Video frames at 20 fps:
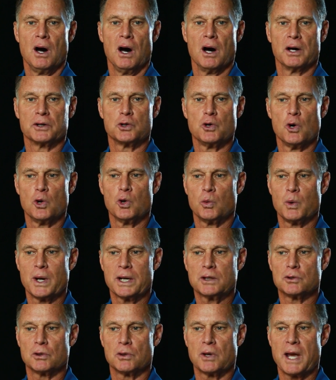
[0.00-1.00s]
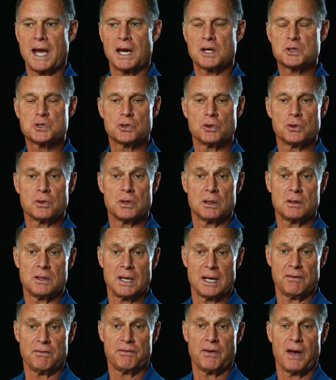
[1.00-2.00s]
on colorectal cancer that
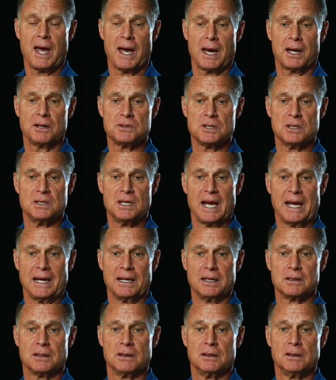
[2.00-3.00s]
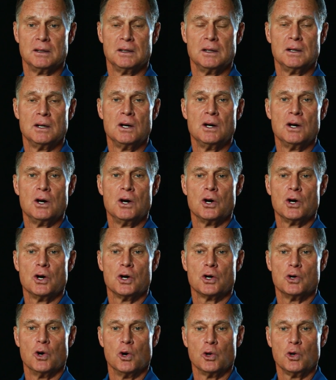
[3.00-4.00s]
they've had to date.
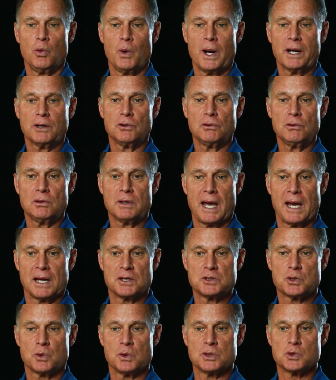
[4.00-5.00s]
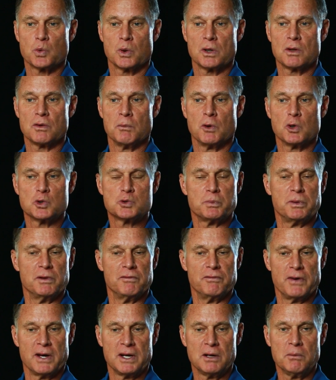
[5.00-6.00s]
Colorectal cancer is one of the most
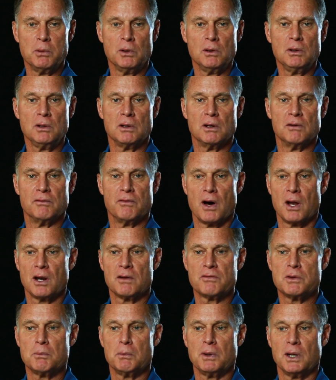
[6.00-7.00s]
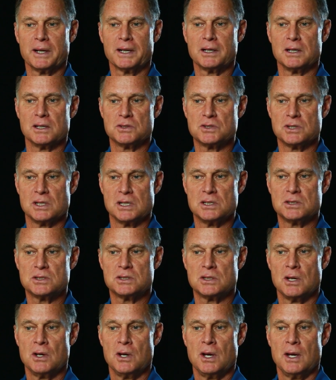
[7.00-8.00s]
preventable of all of the
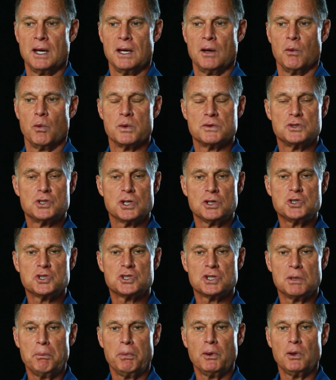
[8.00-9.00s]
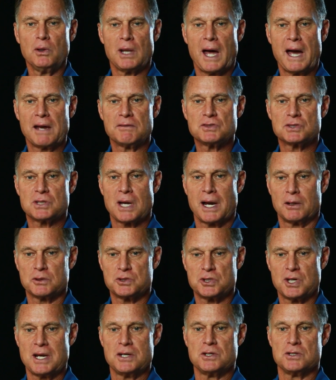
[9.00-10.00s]
malignancies with just simple lifestyle
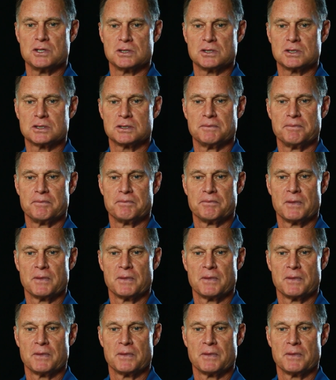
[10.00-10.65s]
changes.